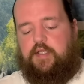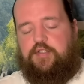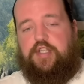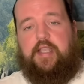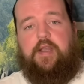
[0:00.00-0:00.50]

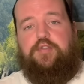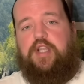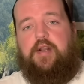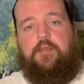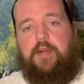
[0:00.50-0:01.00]
check out
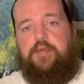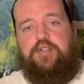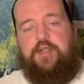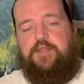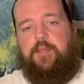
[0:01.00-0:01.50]
channel
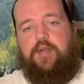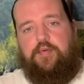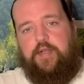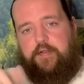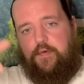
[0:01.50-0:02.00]
memberships. I'll put a
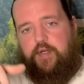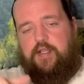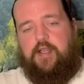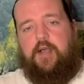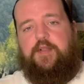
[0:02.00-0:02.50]
link for it in the
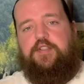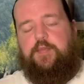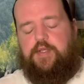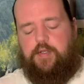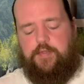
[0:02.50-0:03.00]
comments
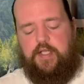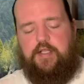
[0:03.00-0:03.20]
below.